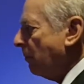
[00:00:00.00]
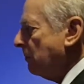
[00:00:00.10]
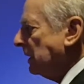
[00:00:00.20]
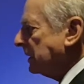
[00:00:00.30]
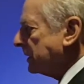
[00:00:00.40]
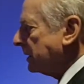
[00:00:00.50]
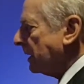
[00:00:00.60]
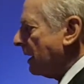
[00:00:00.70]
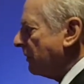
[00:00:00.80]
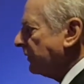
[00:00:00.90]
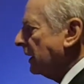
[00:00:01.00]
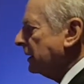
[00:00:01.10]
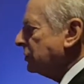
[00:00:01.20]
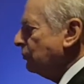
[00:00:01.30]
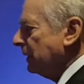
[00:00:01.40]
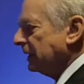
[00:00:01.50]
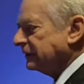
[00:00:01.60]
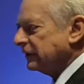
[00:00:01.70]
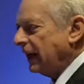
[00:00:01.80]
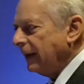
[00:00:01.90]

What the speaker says: minute and a half, 2 minutes,